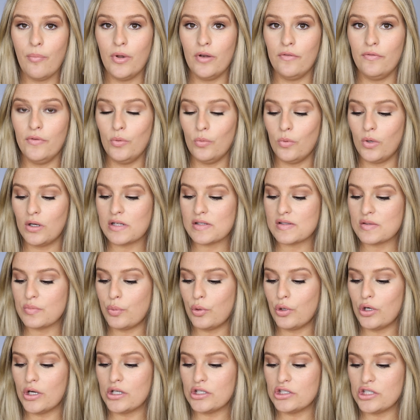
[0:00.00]
But if you want to
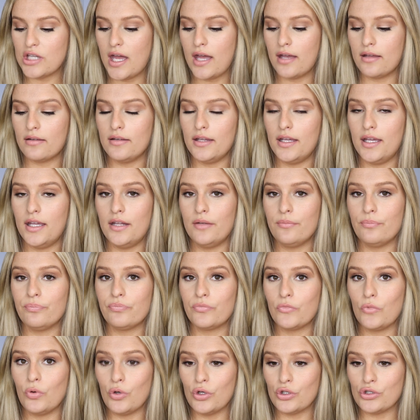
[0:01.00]
support Jaclyn
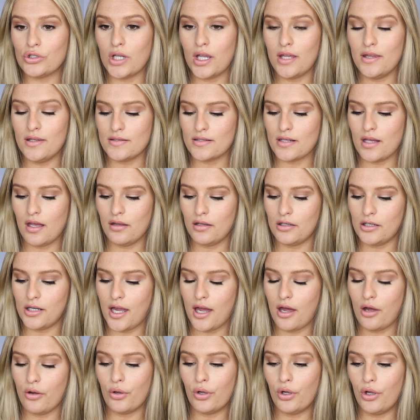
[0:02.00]
or try this color
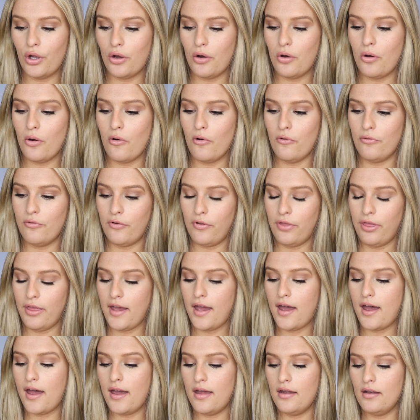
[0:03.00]
out, go for
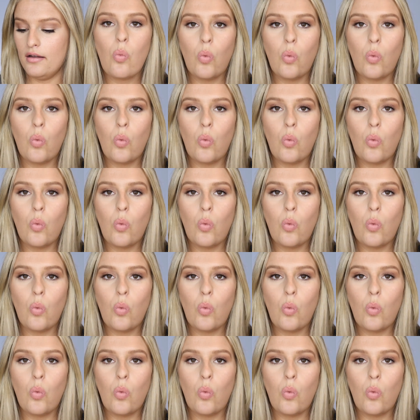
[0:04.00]
that.